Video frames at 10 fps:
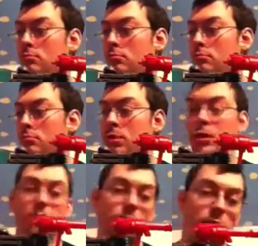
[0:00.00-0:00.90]
Oh,
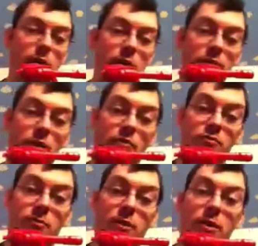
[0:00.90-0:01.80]
thought I heard
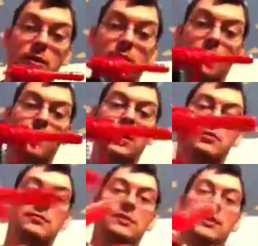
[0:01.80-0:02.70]
something. But
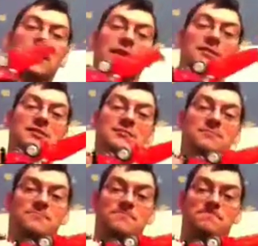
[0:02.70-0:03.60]
yeah, that's
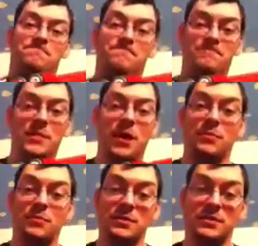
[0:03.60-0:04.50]

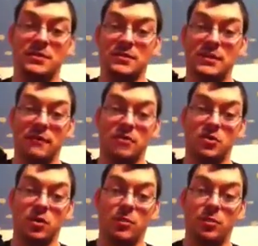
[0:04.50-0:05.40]
Optimus in Savage Claw
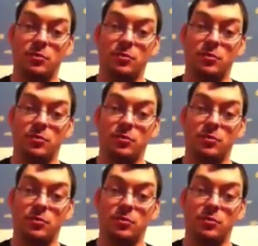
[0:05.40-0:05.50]
mode.